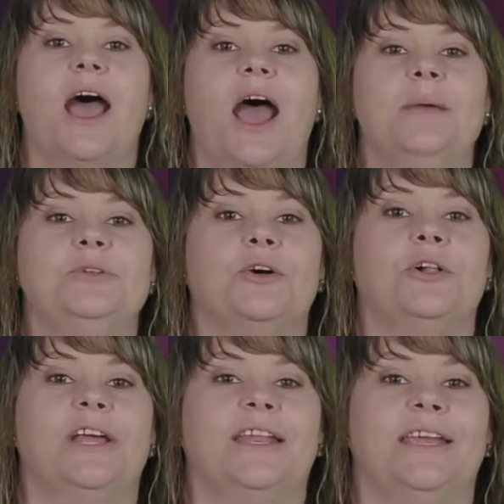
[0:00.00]
I'm
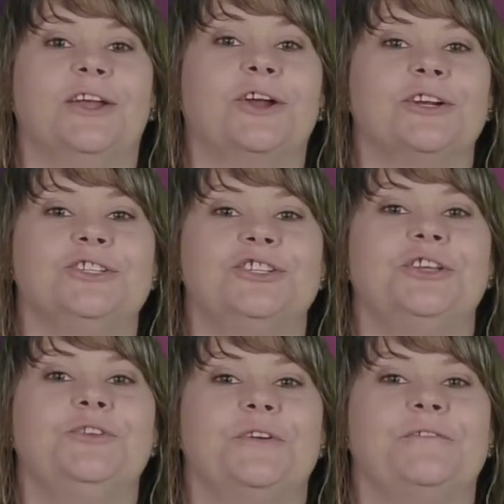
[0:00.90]
Nicole Eddy,
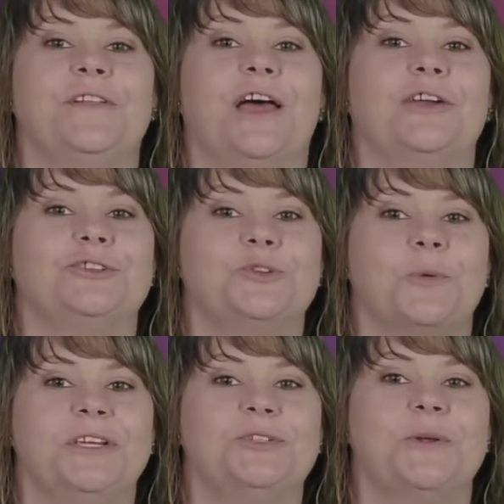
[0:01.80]
encouraging you to fill out your
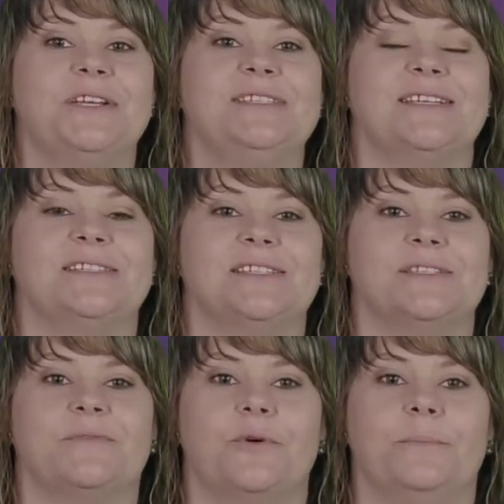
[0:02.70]
2020
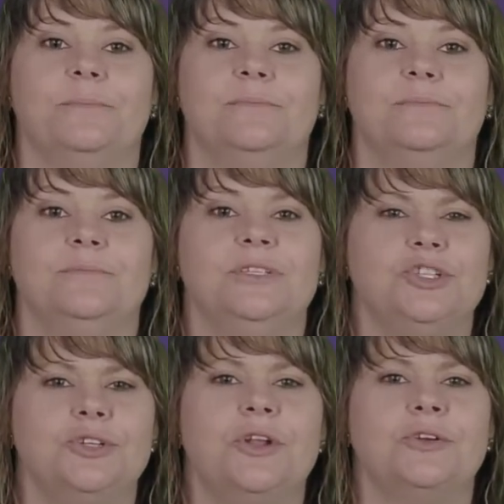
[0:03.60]
census form.
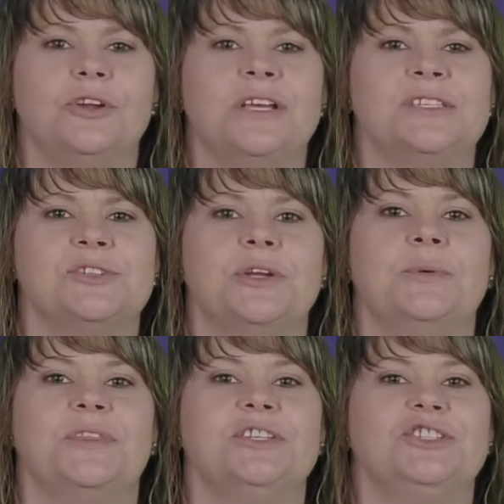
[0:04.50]
Did you know your
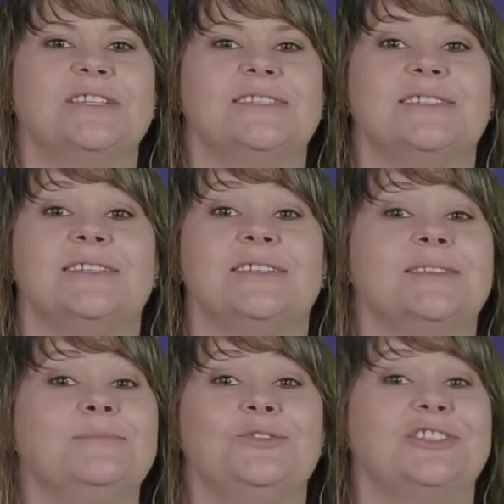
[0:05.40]
history with the justice
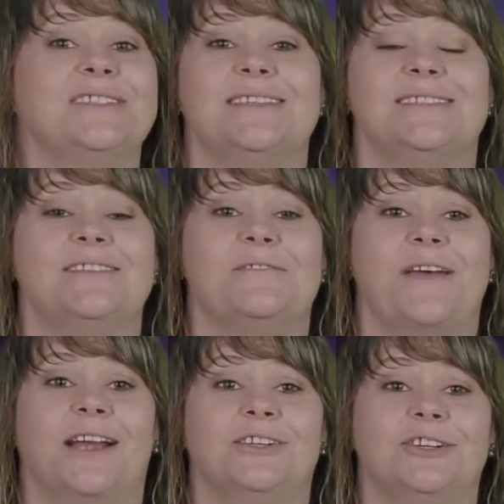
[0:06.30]
system just isn't a
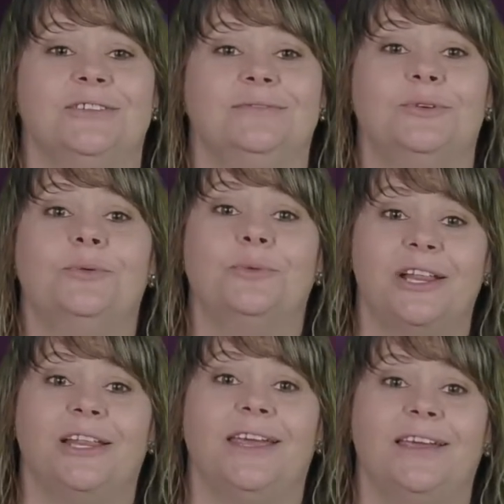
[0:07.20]
factor?
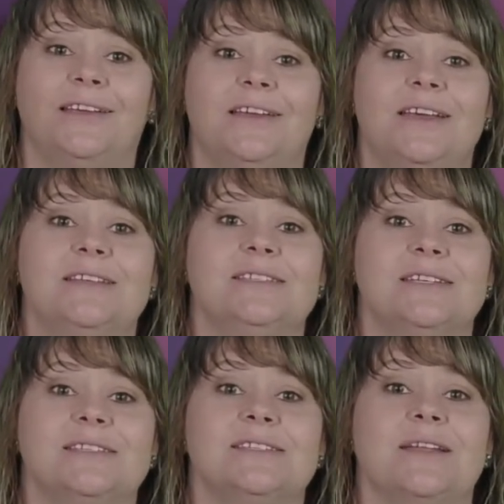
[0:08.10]
Really?
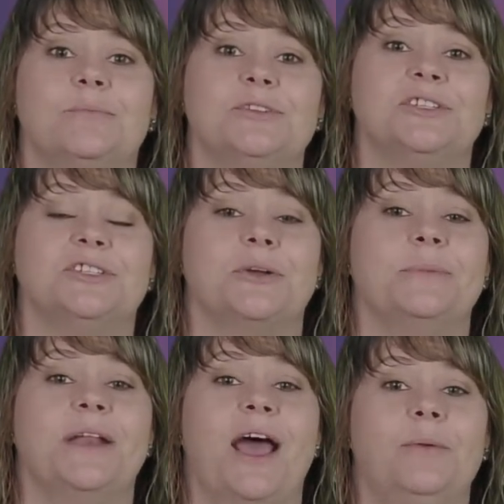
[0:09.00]
Census numbers
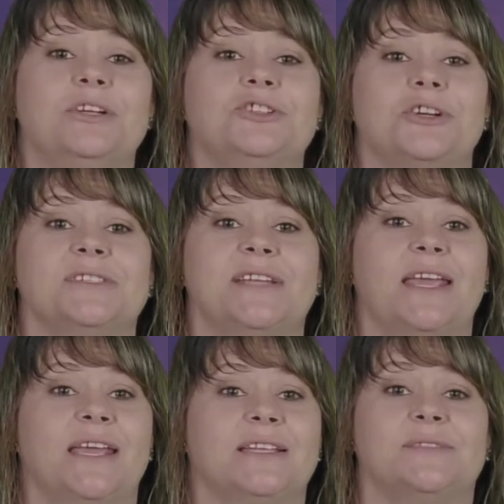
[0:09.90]
determine how much our
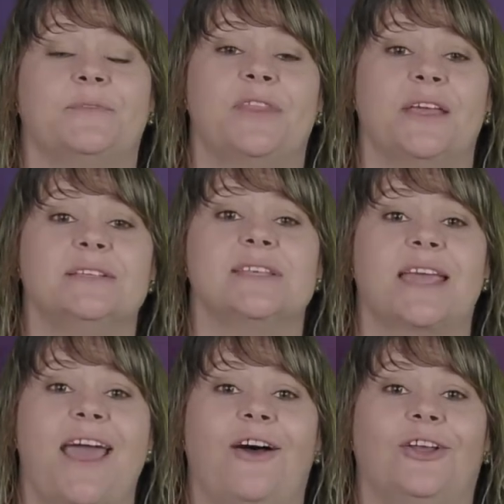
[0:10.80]
state gets for things
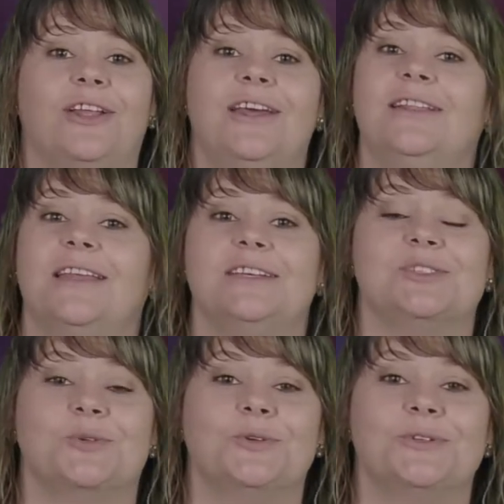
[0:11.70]
that count, like
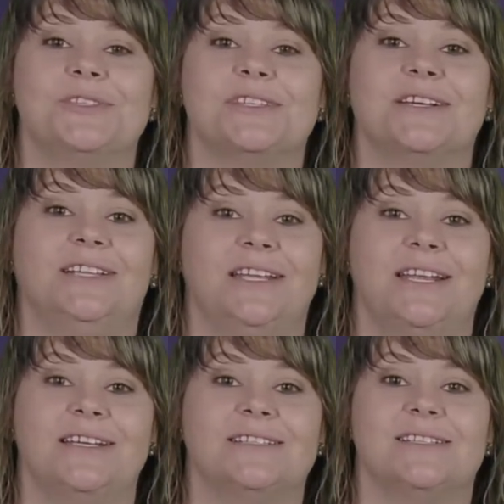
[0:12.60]
schools,
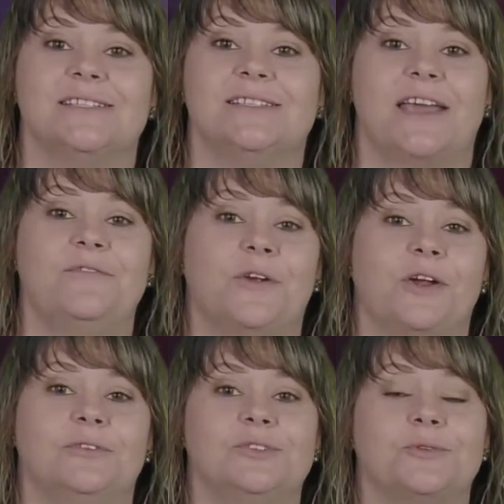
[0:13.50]
clinics, safe
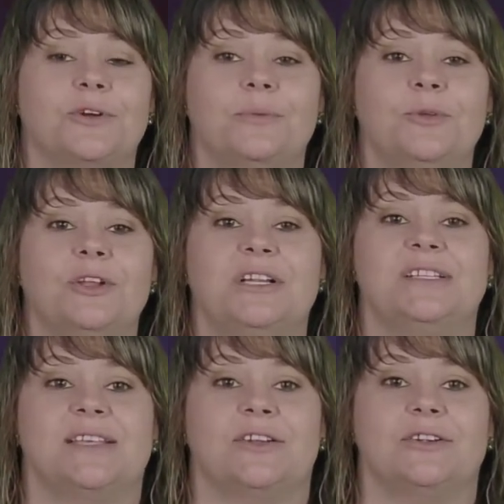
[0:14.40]
roads, or
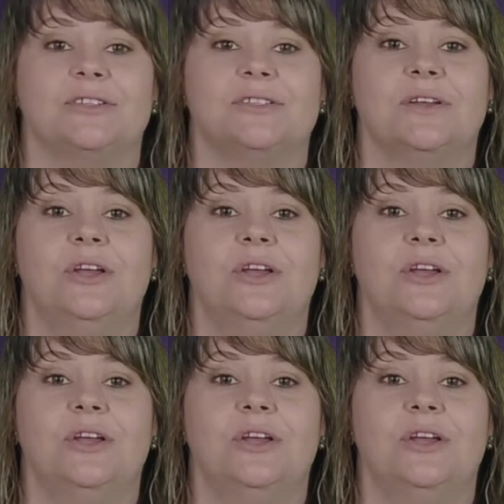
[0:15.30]
community centers.